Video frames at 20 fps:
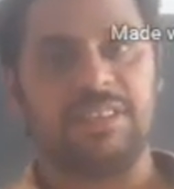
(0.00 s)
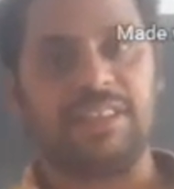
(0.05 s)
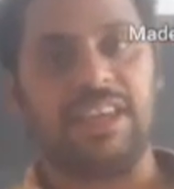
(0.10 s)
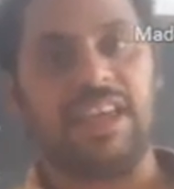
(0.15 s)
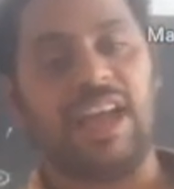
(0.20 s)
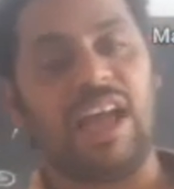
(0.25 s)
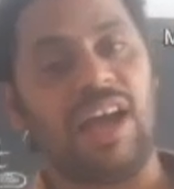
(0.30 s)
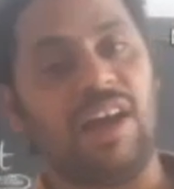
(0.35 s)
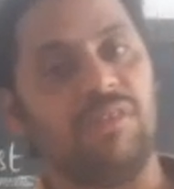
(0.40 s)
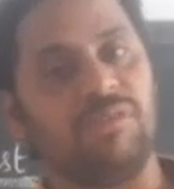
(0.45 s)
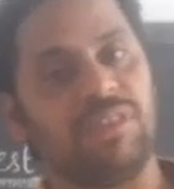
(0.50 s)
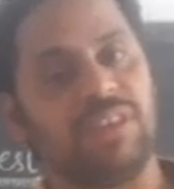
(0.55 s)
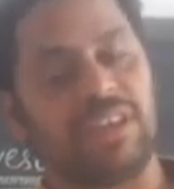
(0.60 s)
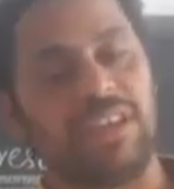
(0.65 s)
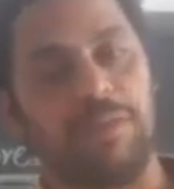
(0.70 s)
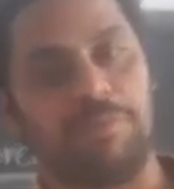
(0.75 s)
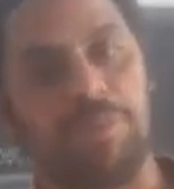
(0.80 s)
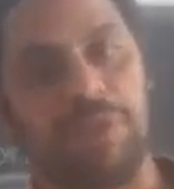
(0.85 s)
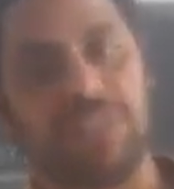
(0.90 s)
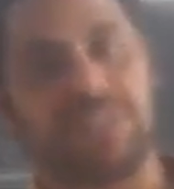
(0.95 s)
they have
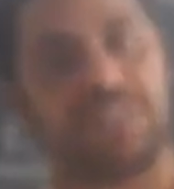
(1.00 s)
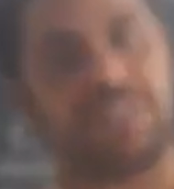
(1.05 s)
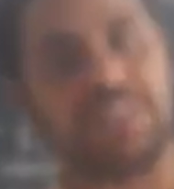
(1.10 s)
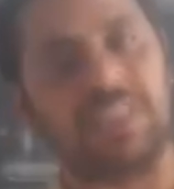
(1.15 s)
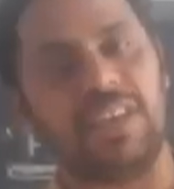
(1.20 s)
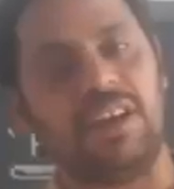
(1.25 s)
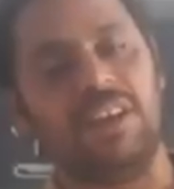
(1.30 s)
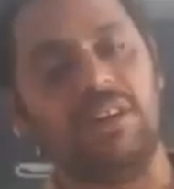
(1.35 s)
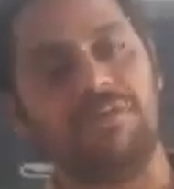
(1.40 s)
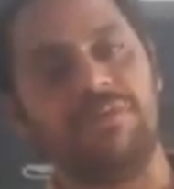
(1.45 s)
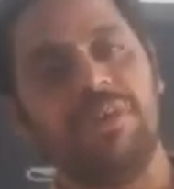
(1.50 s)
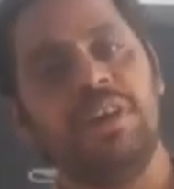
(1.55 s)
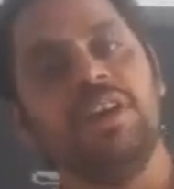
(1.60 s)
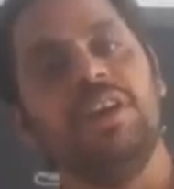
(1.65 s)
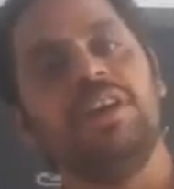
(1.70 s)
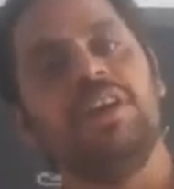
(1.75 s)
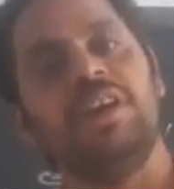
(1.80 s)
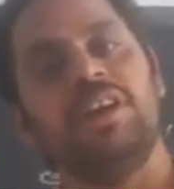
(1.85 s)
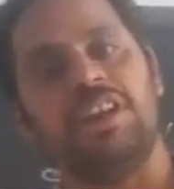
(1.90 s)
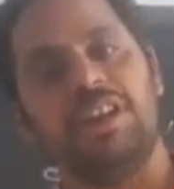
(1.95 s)
the capacity of
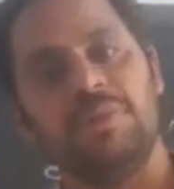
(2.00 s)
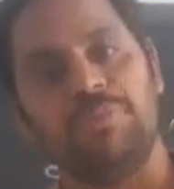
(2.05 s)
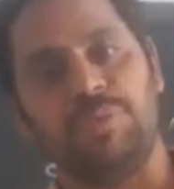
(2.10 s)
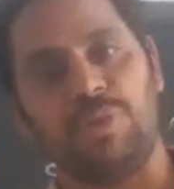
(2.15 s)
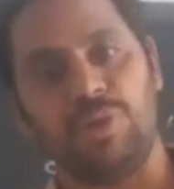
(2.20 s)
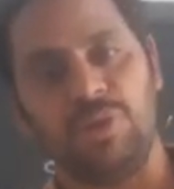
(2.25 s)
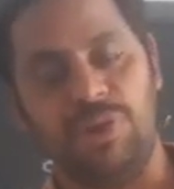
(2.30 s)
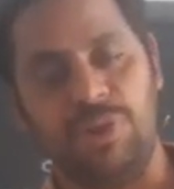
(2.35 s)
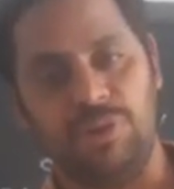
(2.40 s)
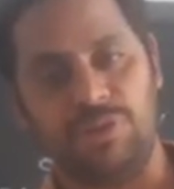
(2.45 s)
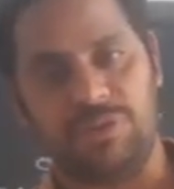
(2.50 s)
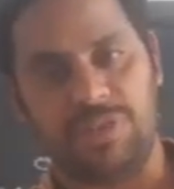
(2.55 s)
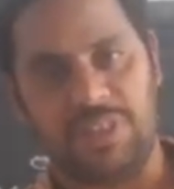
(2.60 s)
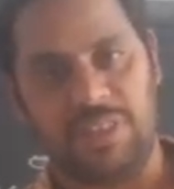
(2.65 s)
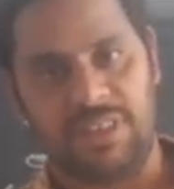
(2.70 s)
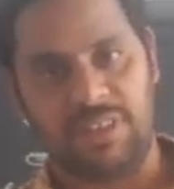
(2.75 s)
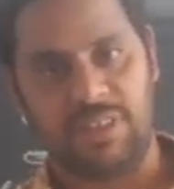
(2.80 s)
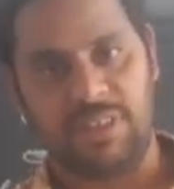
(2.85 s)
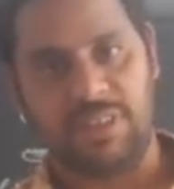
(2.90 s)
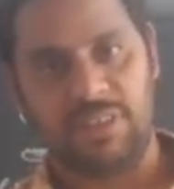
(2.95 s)

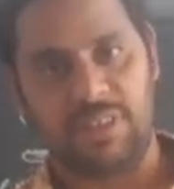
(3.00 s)
reproducing.